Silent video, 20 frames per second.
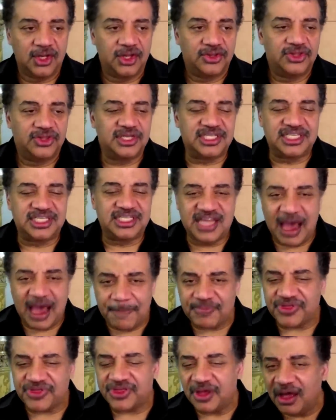the
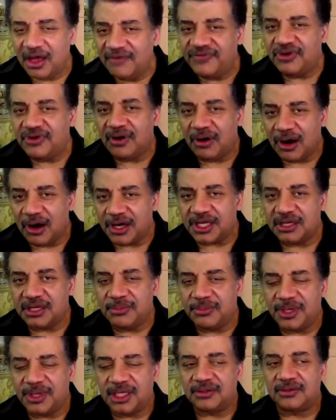depth of your
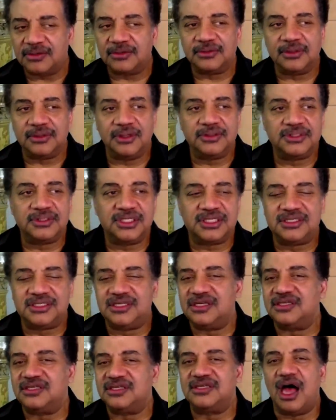argument just
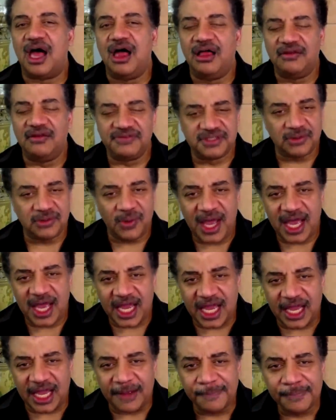dissolves
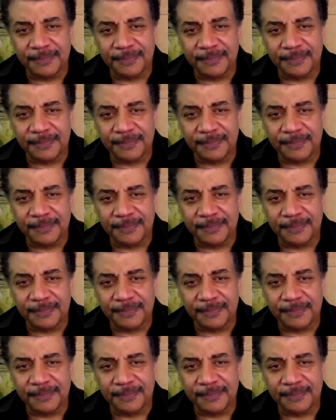away.